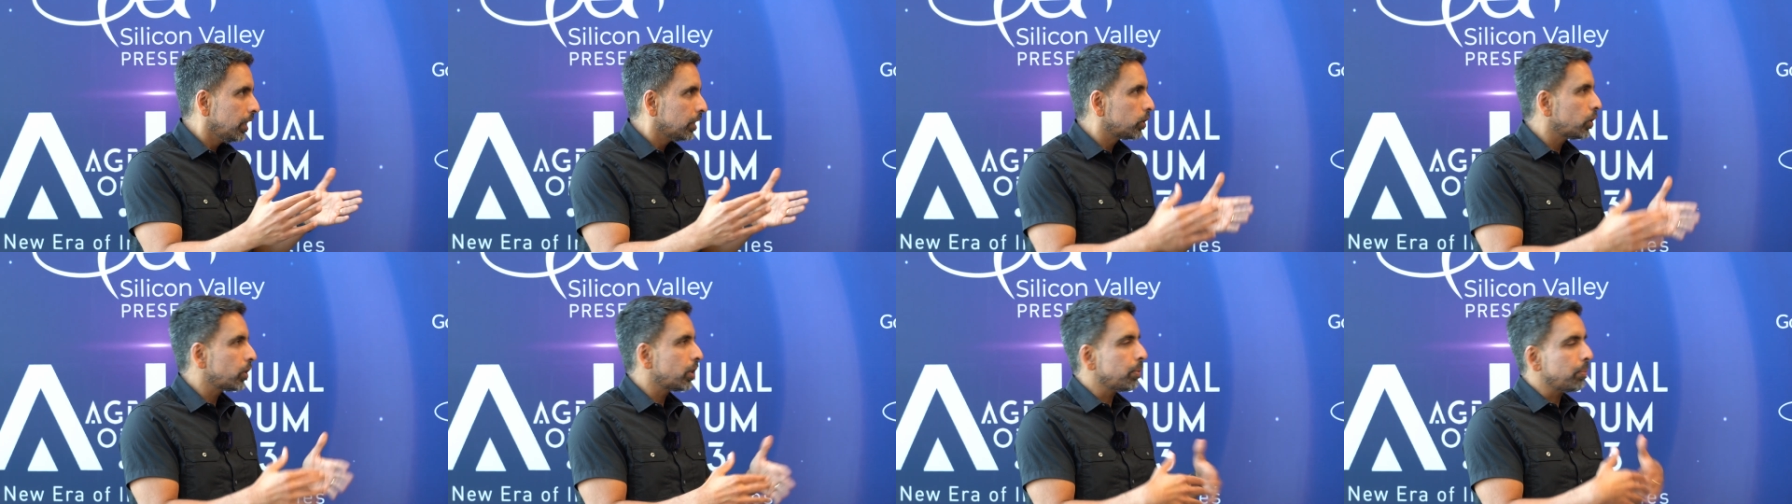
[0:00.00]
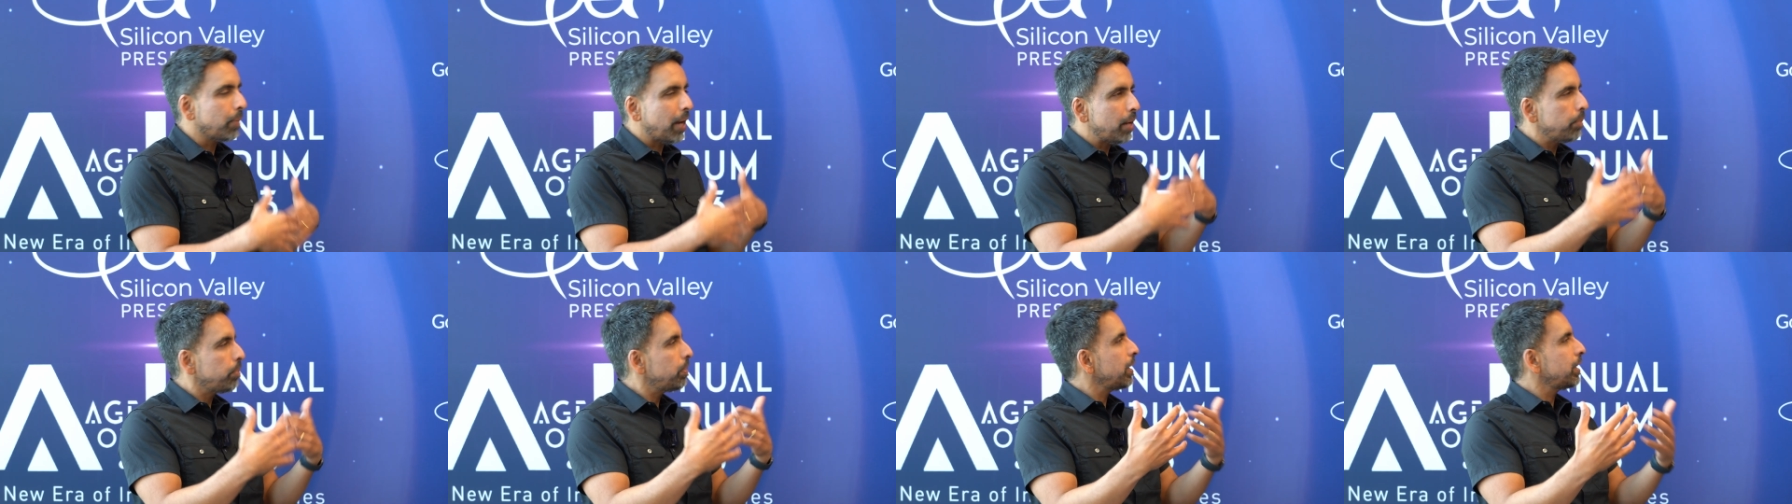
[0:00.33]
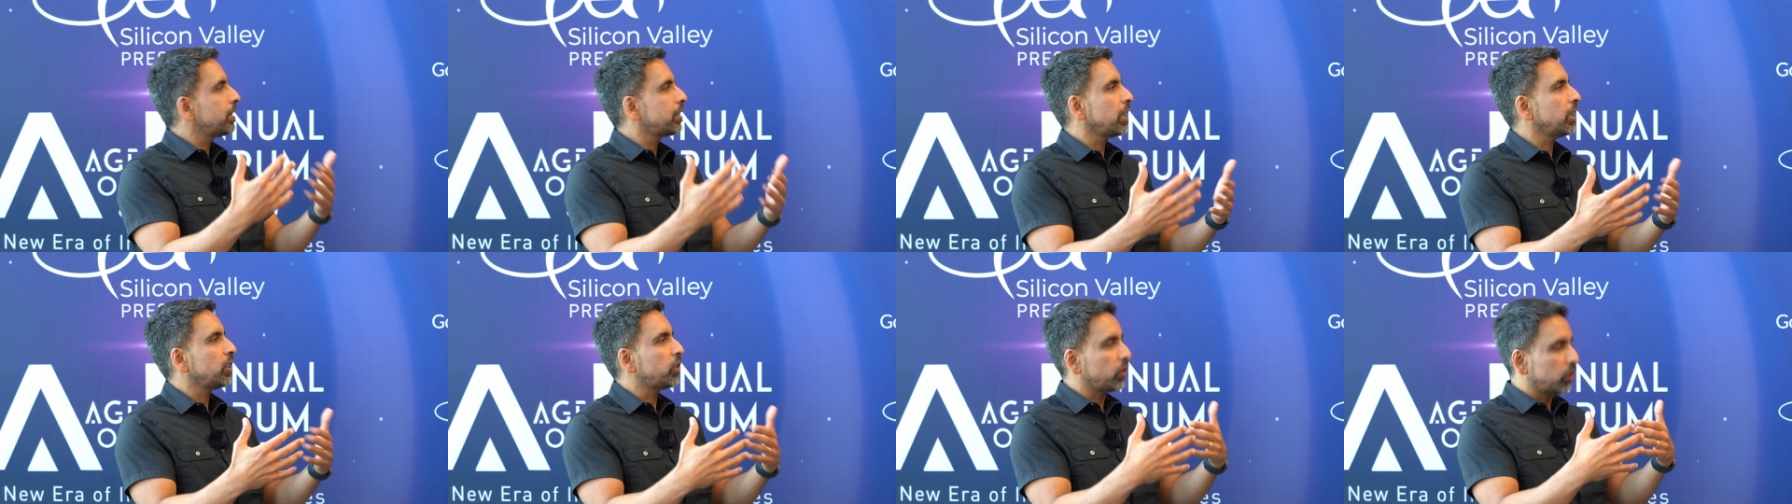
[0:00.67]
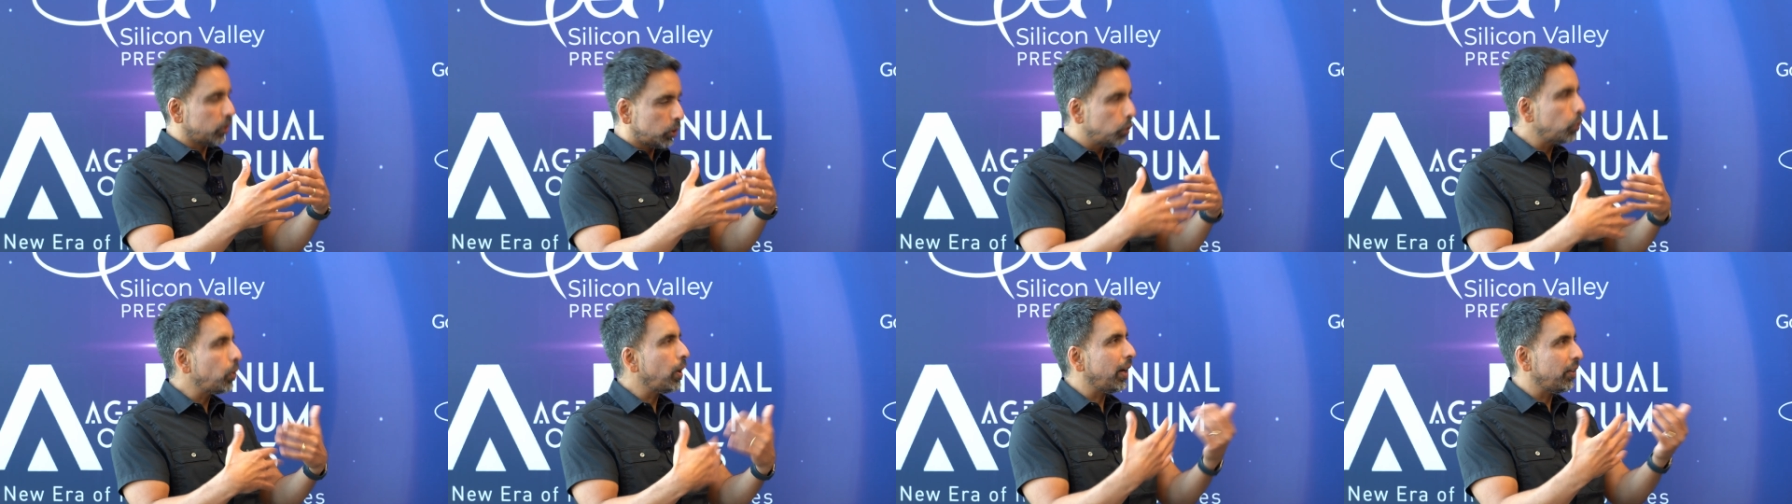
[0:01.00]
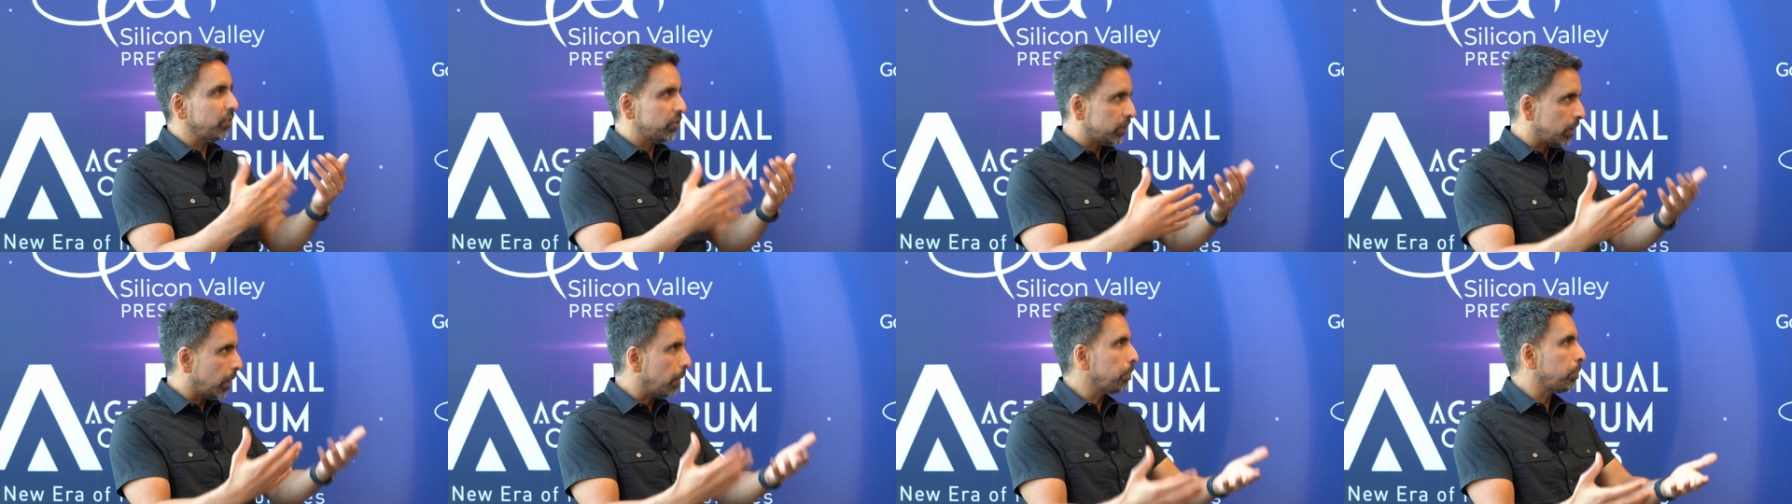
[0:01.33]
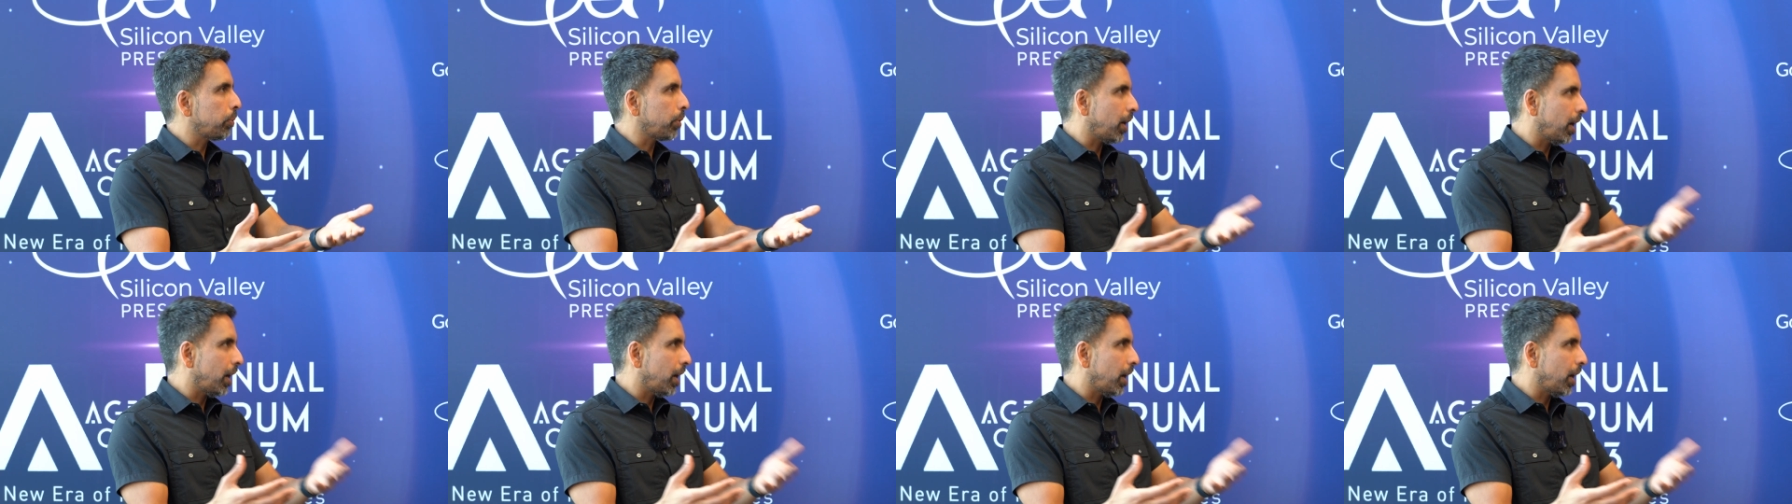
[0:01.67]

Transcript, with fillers: So there might be sense to have some